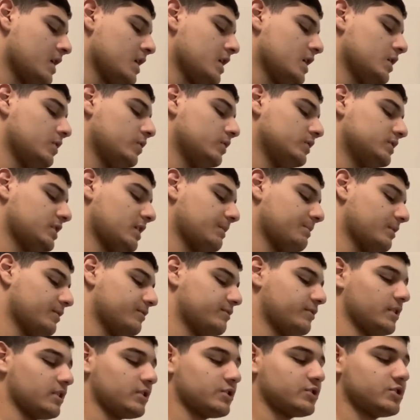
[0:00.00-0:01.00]
What type of
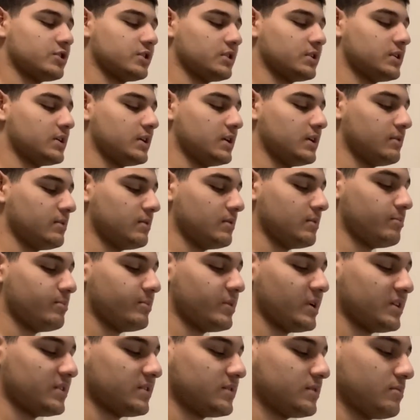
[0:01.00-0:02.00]
function can
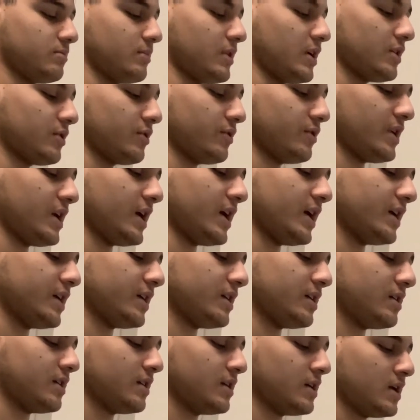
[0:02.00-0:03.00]
best model the
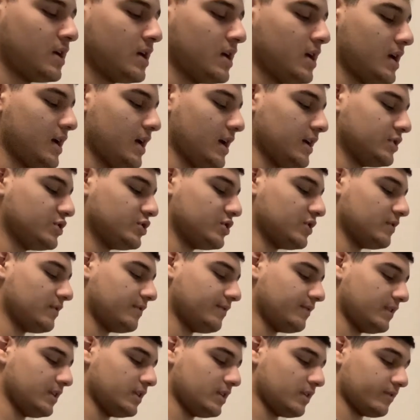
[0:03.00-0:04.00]
height, h in
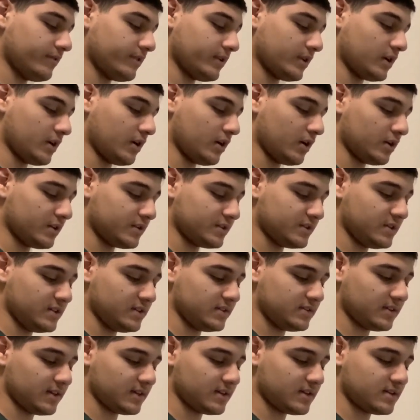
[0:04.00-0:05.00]
feet of the car, t
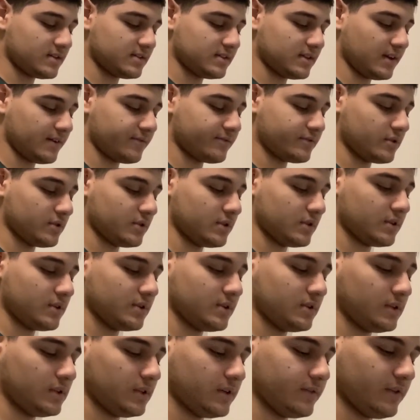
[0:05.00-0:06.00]
seconds after
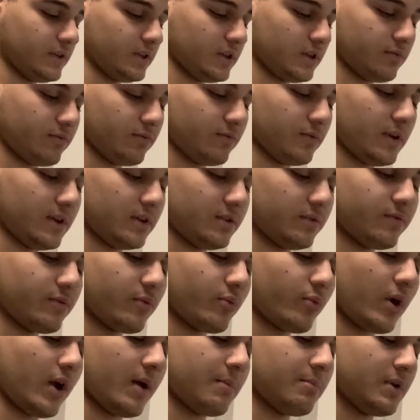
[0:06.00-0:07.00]
leaving the end of the
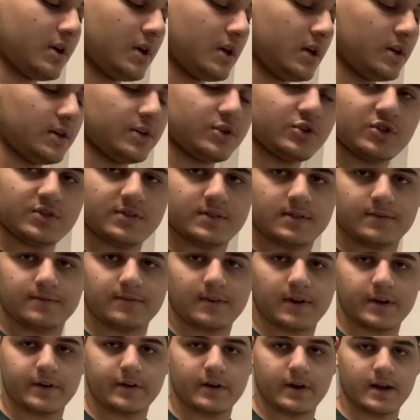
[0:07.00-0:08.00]
ramp?
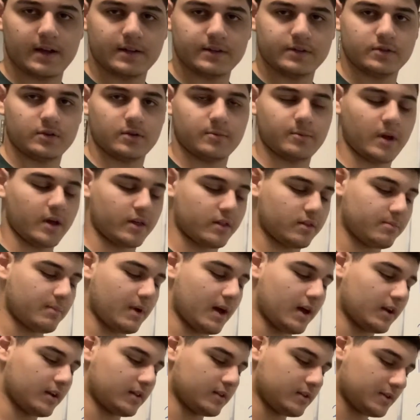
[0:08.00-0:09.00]
Justify your answer
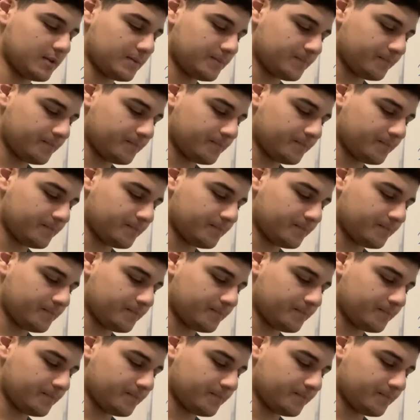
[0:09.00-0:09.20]
mathematically.